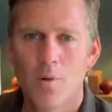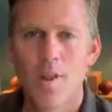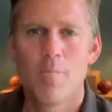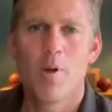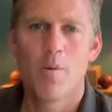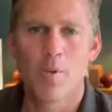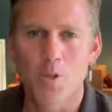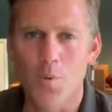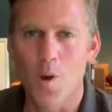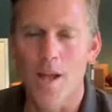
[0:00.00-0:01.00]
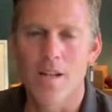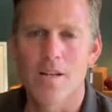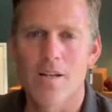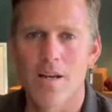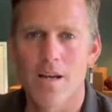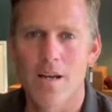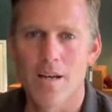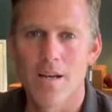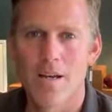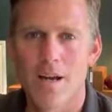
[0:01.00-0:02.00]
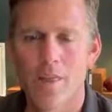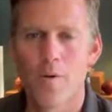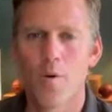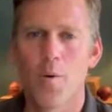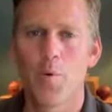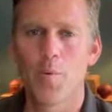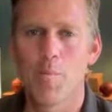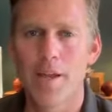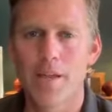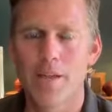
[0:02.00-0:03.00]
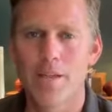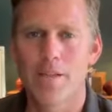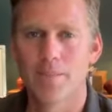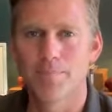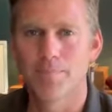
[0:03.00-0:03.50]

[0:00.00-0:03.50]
Well, there are moments when uh, I thought we wouldn't make it.